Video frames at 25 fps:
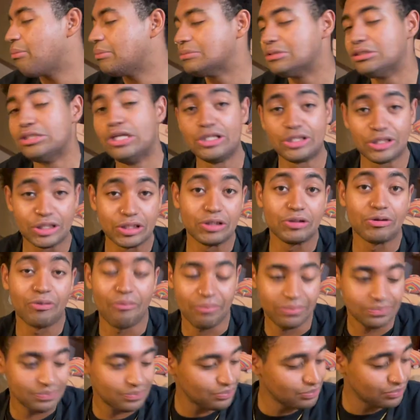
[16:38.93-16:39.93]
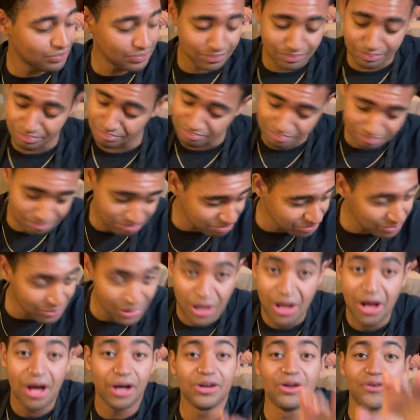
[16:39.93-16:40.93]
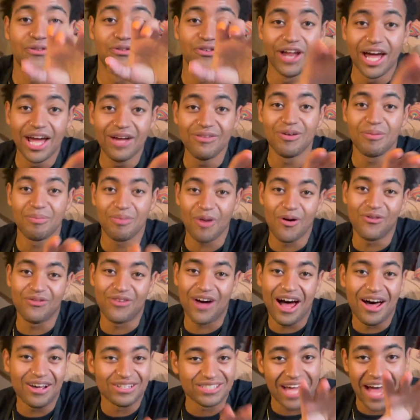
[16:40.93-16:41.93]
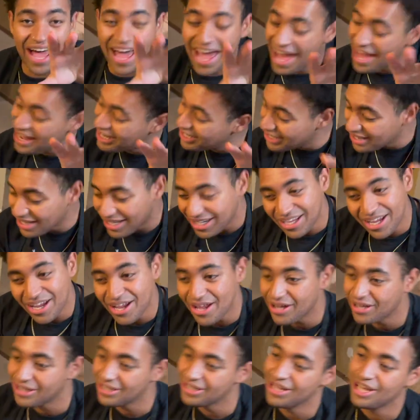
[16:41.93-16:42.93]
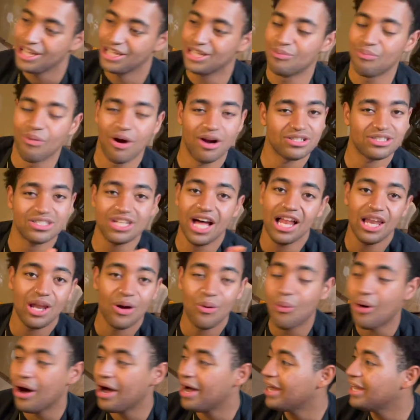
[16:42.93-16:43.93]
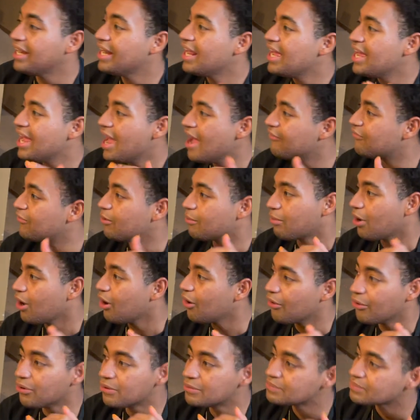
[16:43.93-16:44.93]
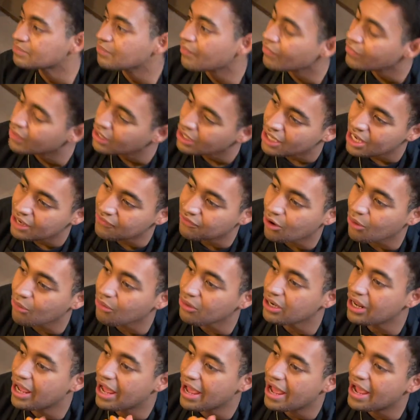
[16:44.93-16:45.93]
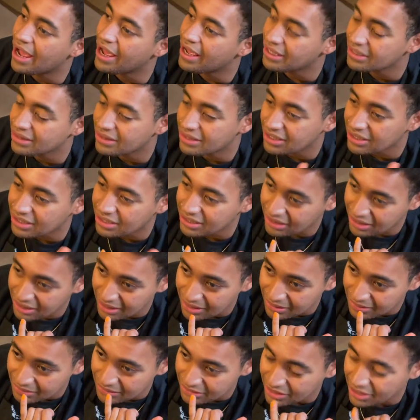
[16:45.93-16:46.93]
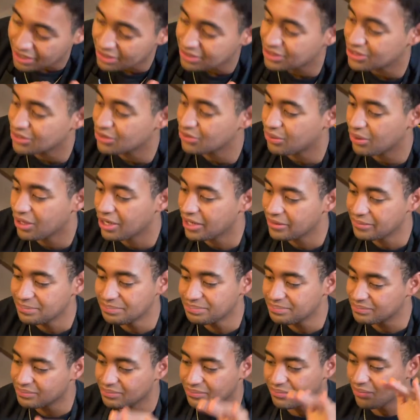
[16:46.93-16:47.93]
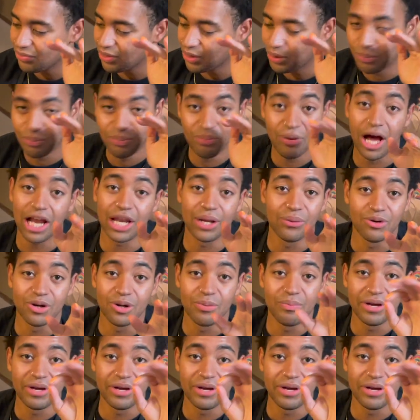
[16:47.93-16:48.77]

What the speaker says: listen, the flavor profiles I added in here, the Marsala wine, if I would have had the Shaoxing wine, probably would have